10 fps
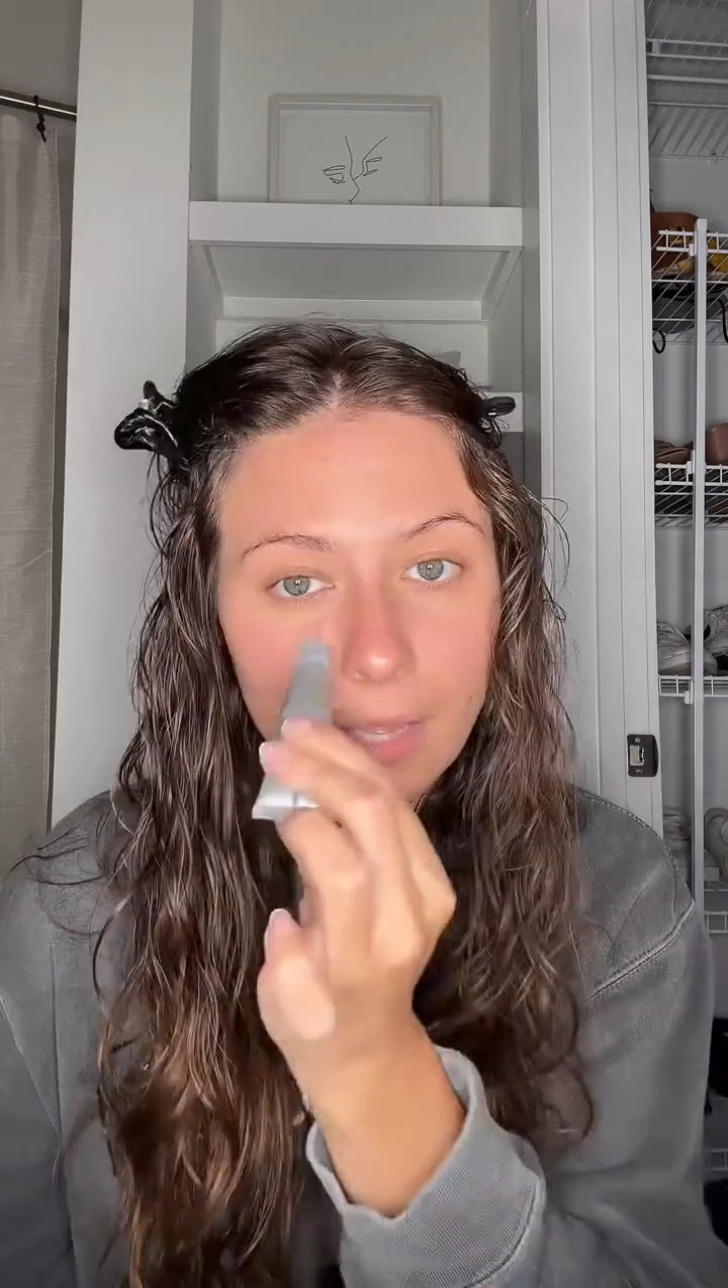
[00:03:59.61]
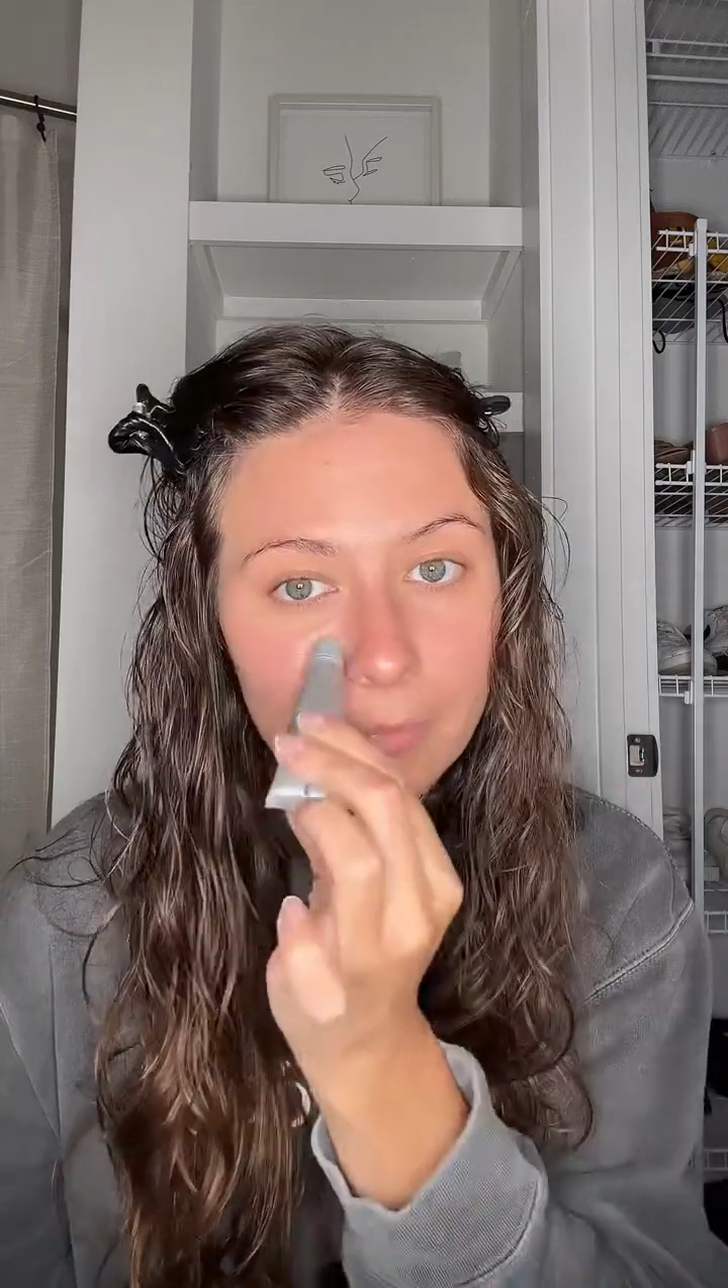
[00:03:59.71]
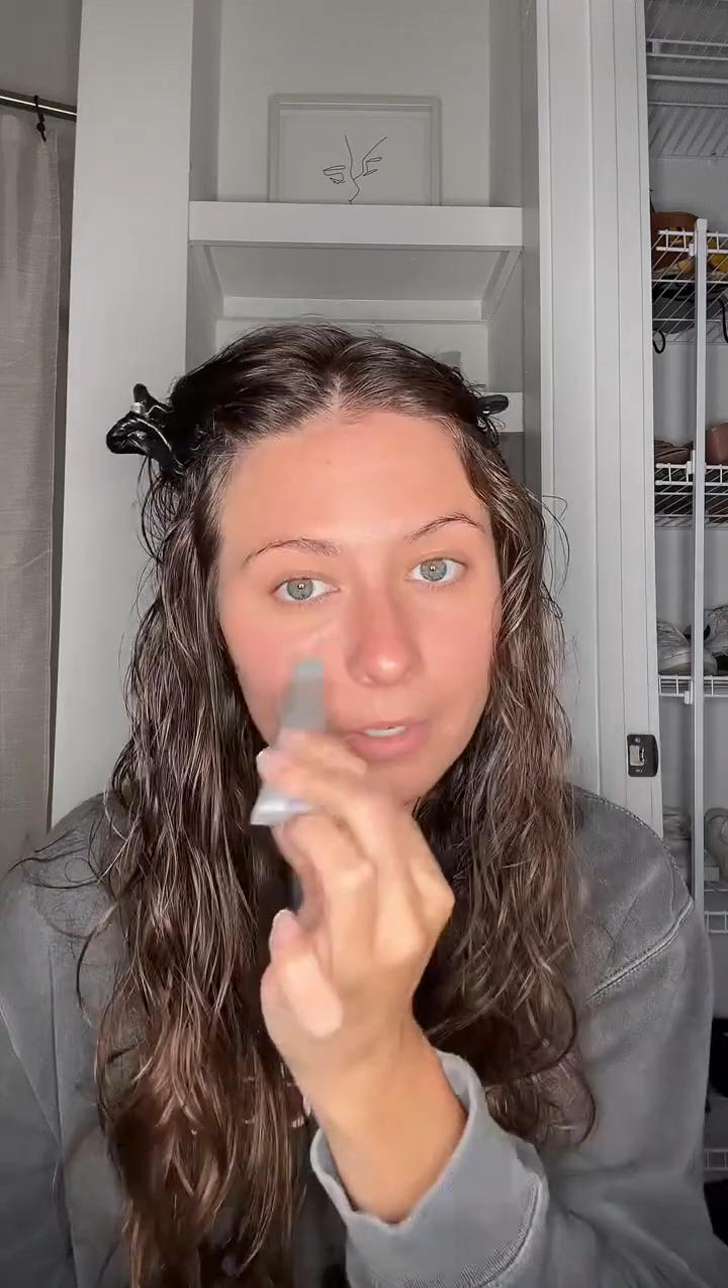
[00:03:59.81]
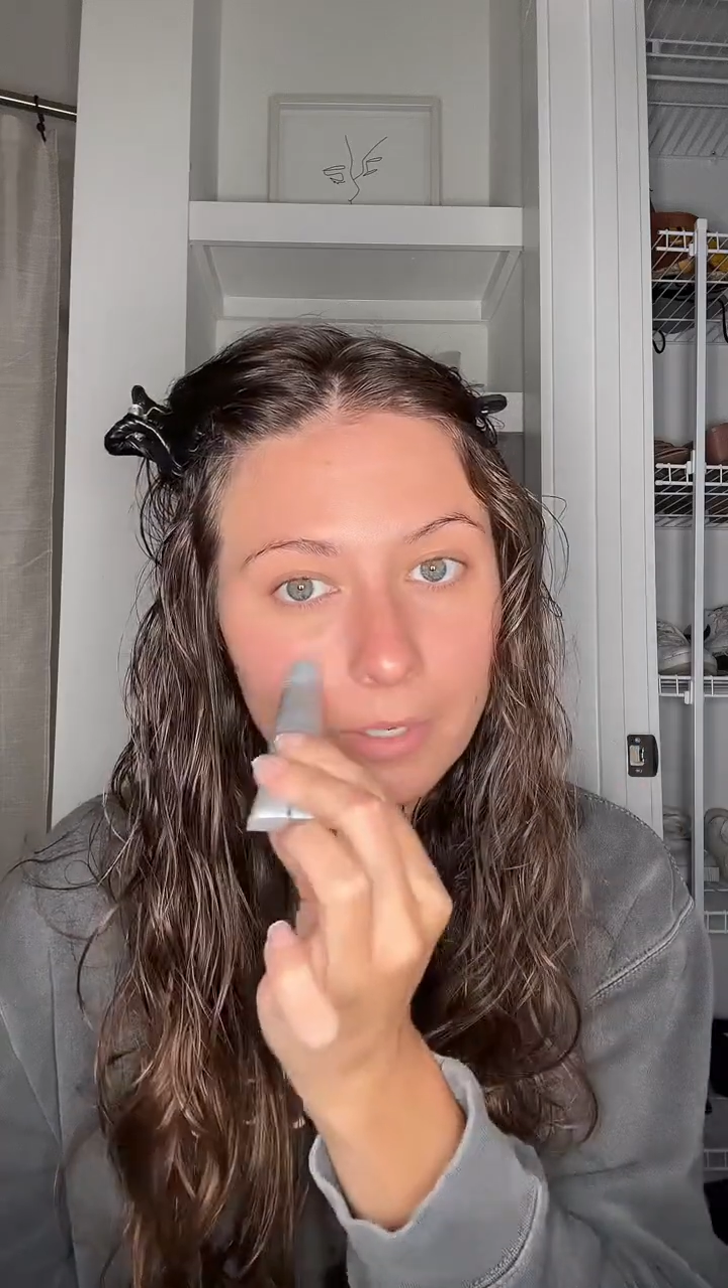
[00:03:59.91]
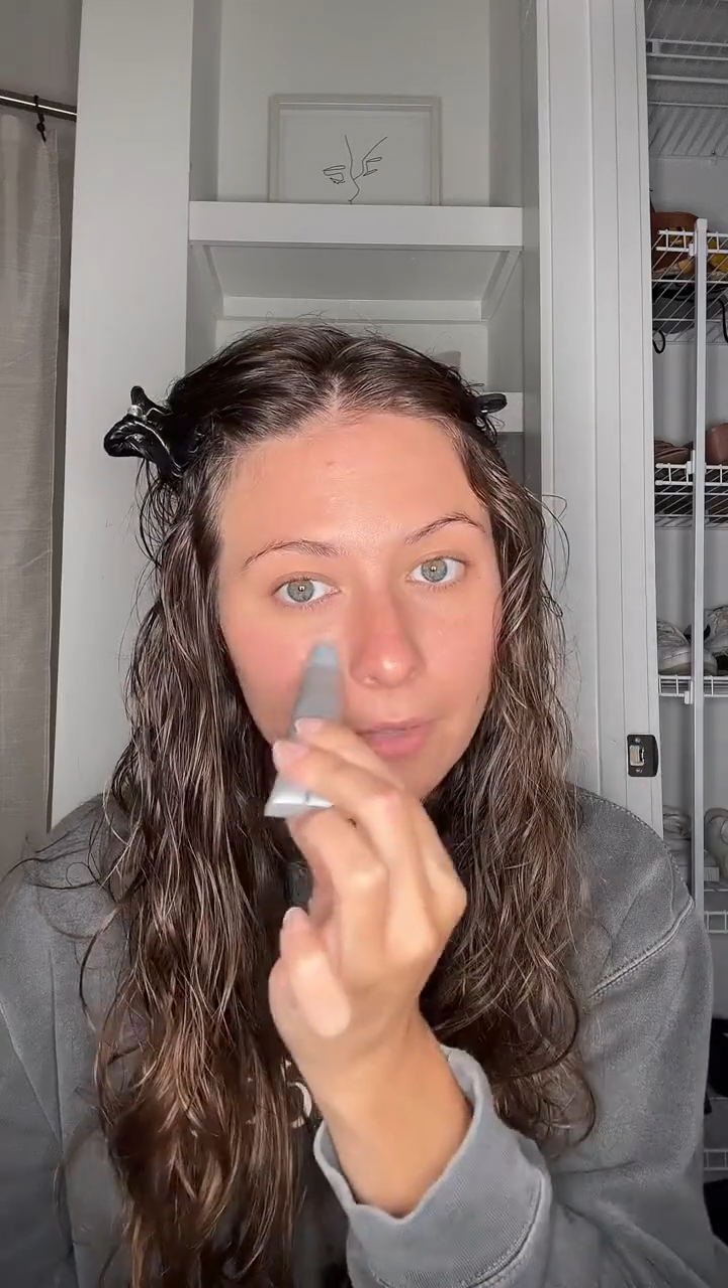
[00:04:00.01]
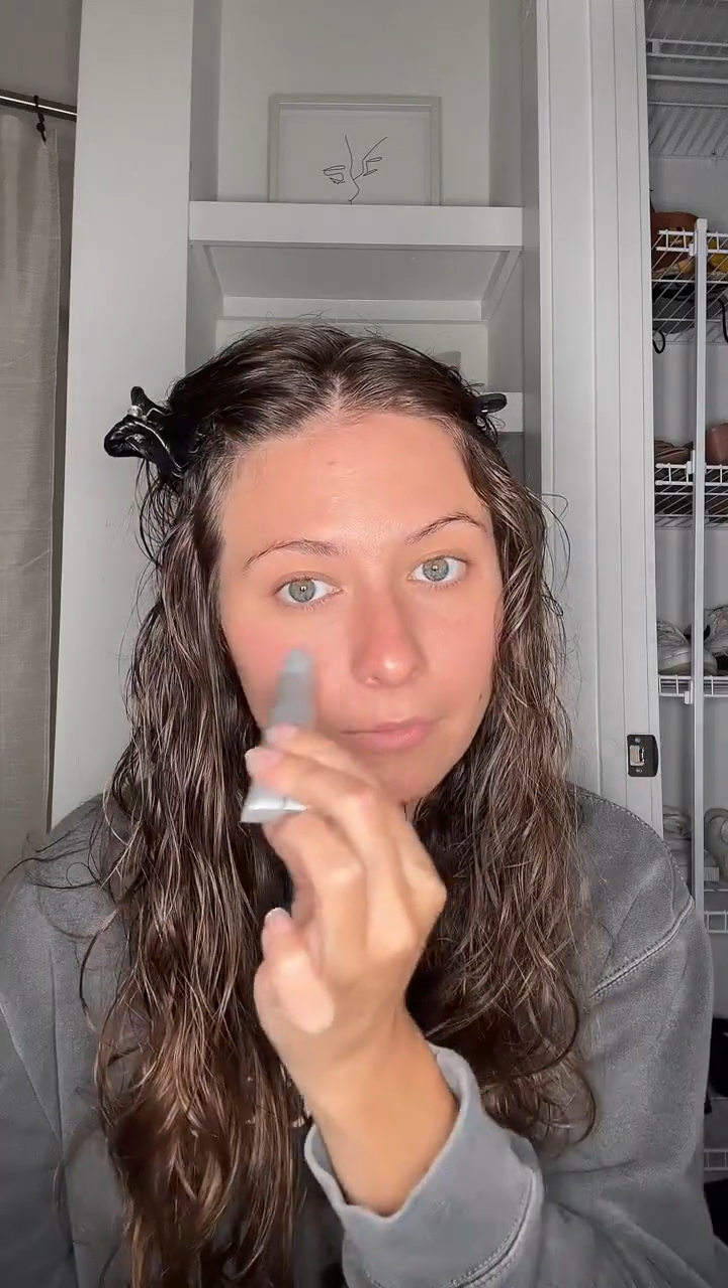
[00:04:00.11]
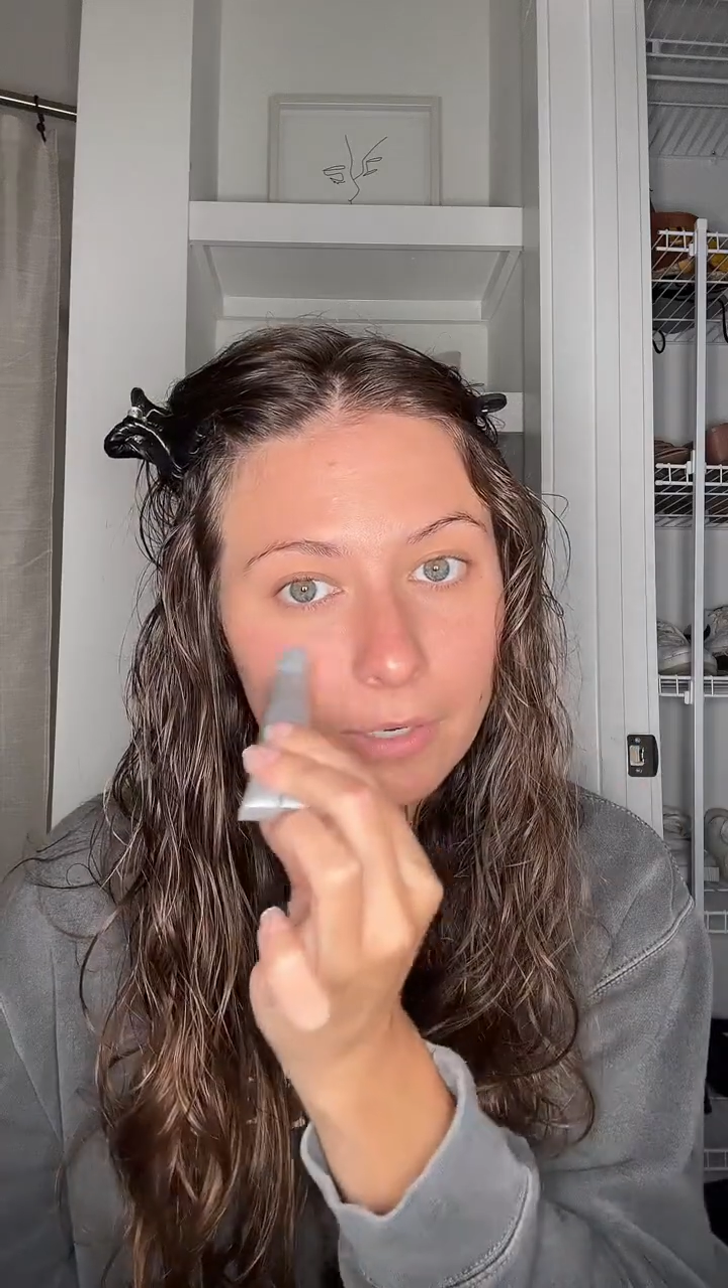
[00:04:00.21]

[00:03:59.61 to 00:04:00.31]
I'm gonna go